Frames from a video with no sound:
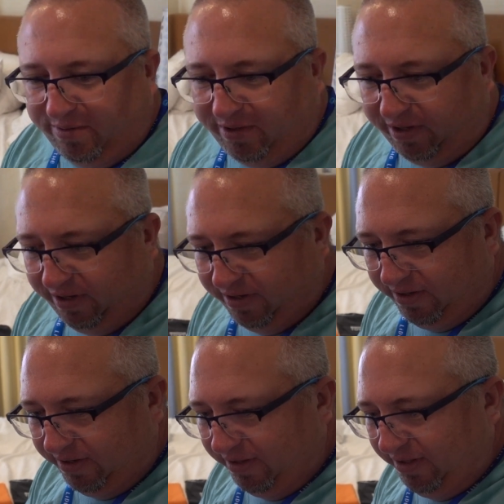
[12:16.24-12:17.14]
really
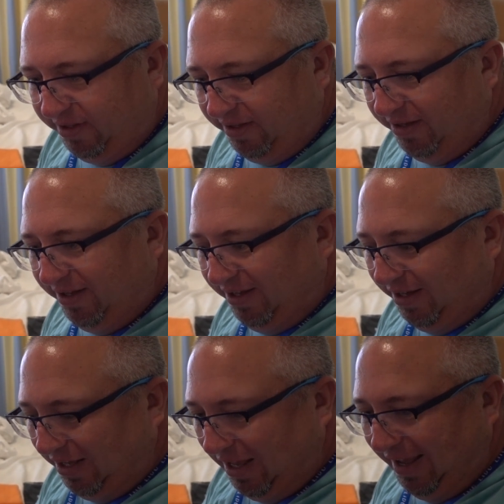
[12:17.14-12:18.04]

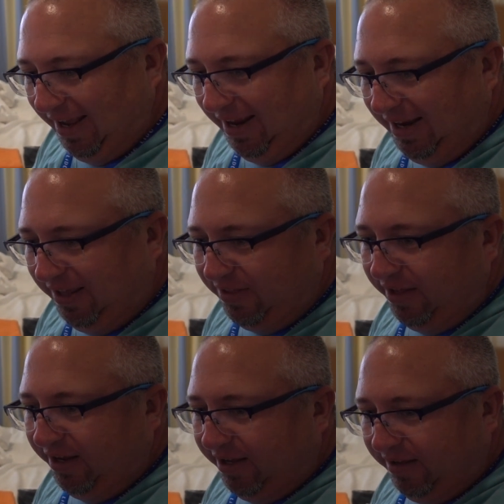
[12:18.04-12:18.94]

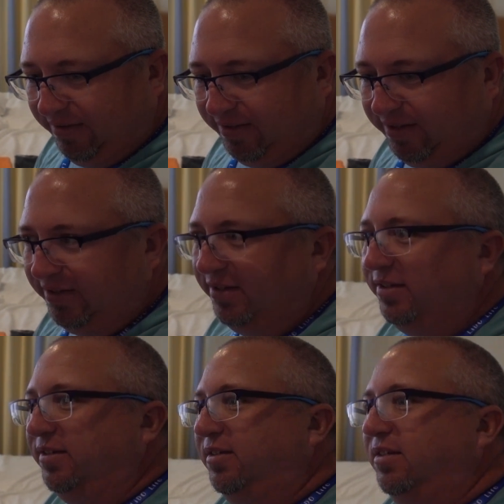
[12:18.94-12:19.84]
anything else
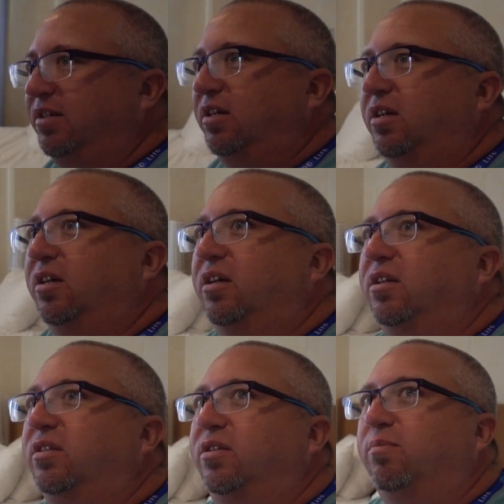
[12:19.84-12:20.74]

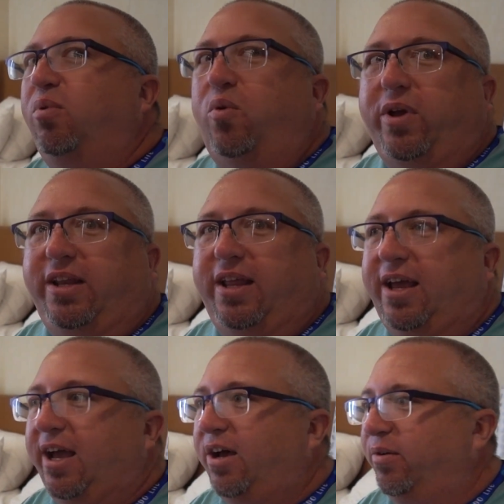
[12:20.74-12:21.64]
to point
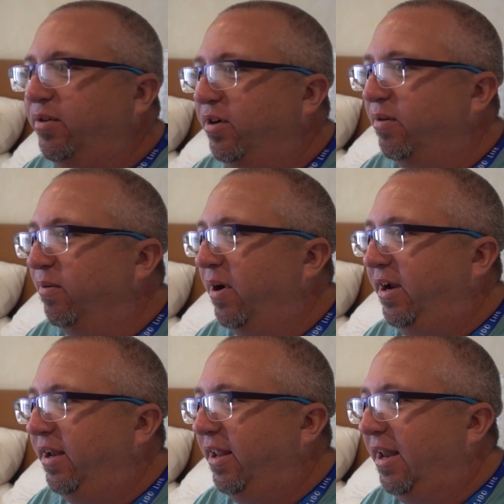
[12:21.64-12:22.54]
out
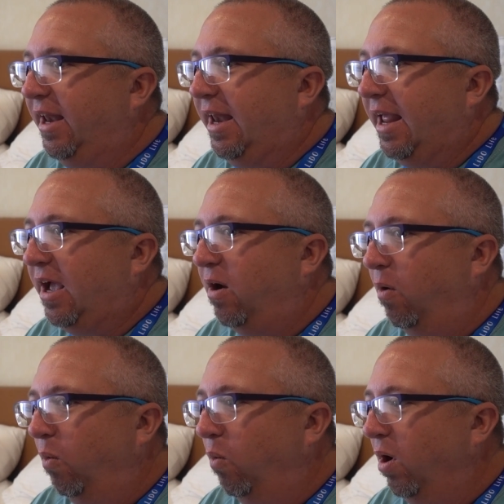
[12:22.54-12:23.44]
right
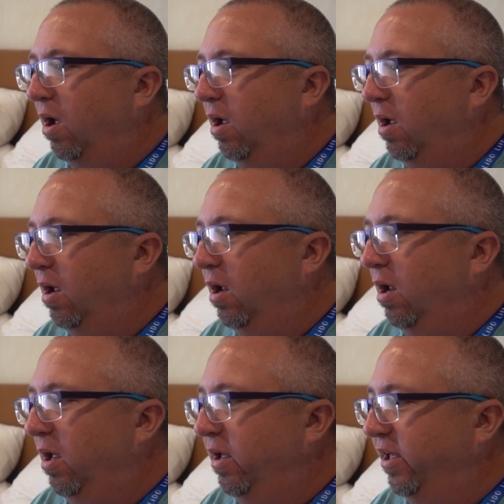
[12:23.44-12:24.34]
now.
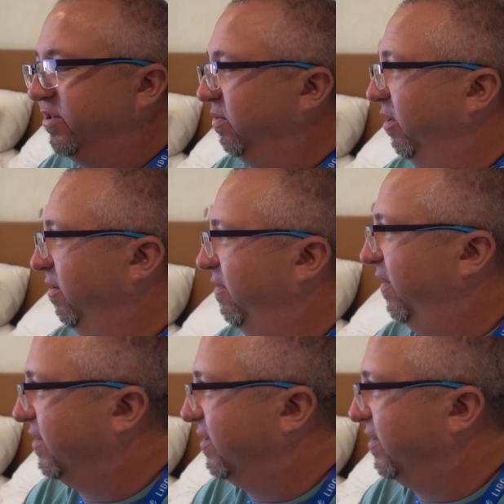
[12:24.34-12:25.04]
It's really rough